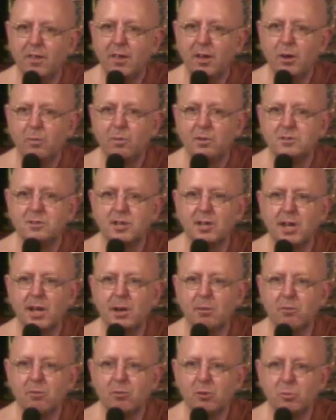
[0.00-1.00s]
which
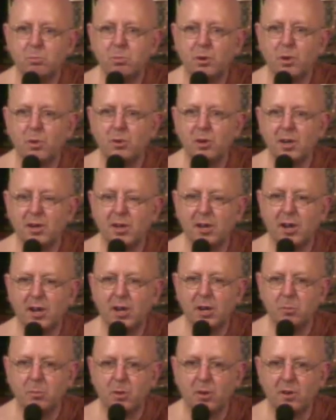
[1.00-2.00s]
came through
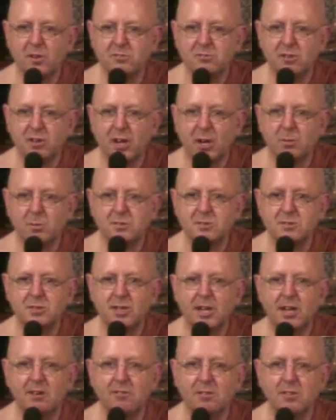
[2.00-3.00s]
Bodhinyana Monastery. I was
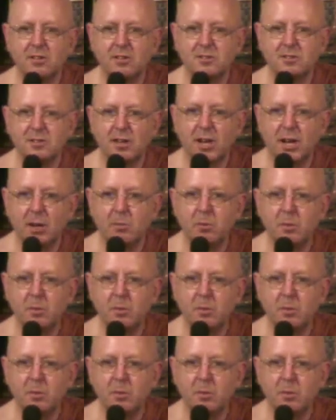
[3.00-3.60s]
there at the time.